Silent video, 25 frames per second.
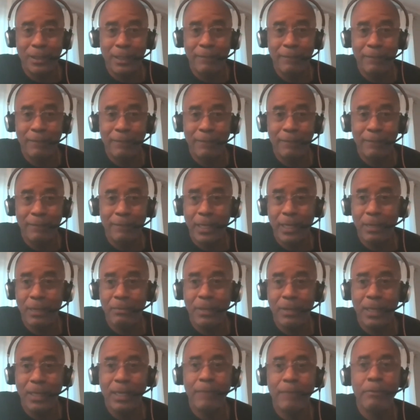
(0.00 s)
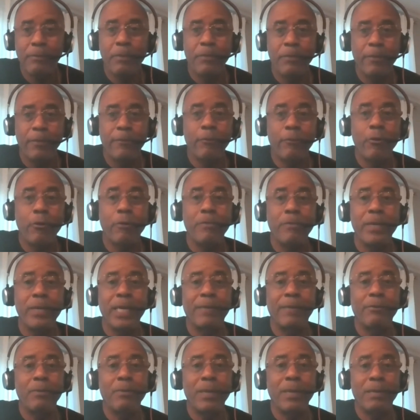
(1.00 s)
Every before me,
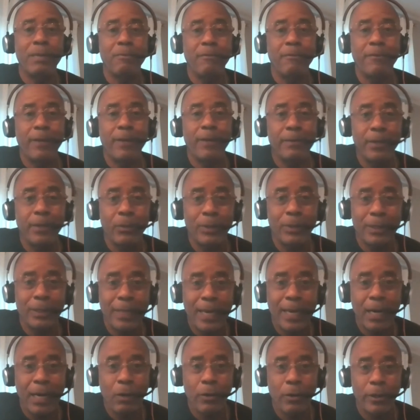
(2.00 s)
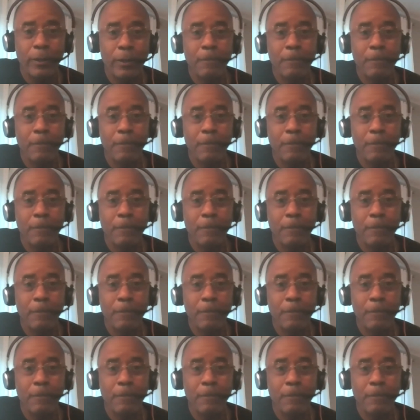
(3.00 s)
everybody in my family went to Howard,